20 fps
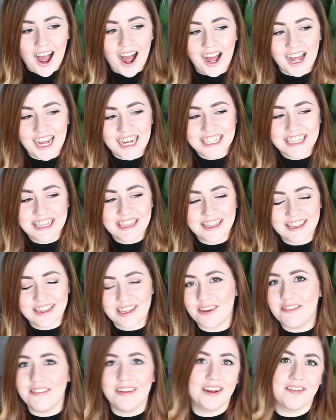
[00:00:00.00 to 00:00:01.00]
I
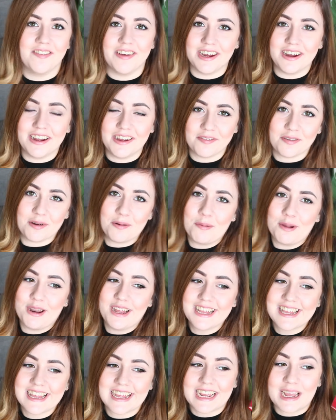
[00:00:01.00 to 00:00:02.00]
don't love it, if I'm
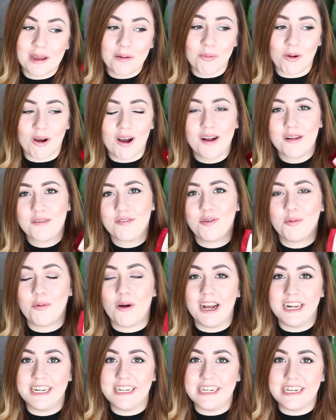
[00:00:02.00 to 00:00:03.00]
honest. Like, it worked for
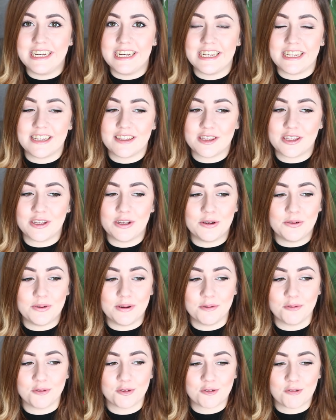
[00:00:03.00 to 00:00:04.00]
what I needed it to.
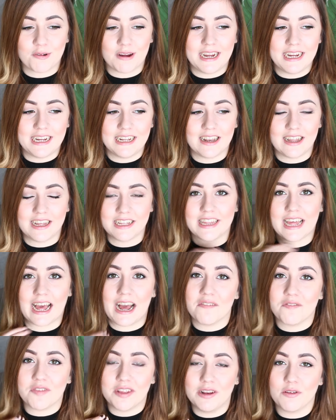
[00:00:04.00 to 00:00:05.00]
It was great, like, to
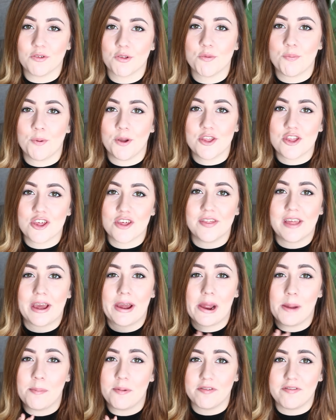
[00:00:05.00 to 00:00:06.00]
have the little sponge in there.
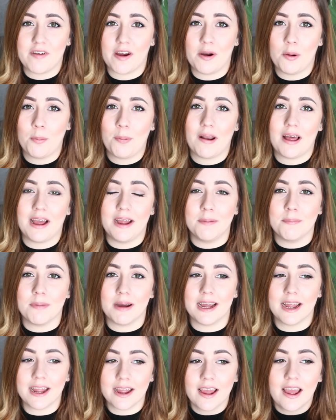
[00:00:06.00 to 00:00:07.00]
I prefer applying
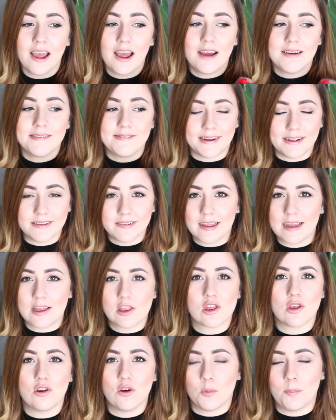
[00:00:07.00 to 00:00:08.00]
my
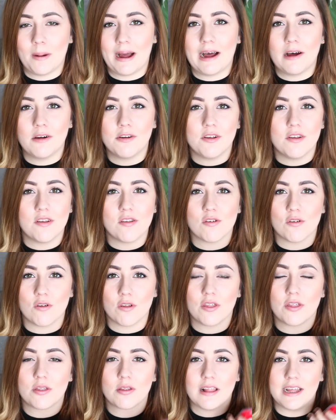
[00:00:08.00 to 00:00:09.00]
foundation or powders
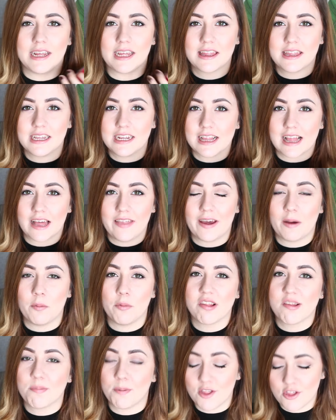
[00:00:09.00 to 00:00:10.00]
or like things like that
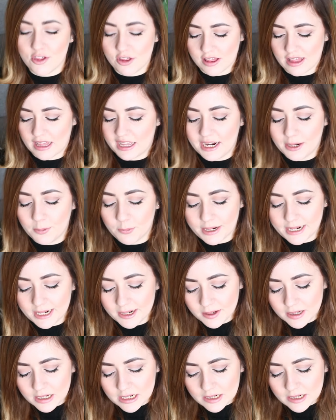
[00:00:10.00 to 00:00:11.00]
with sponges anyway.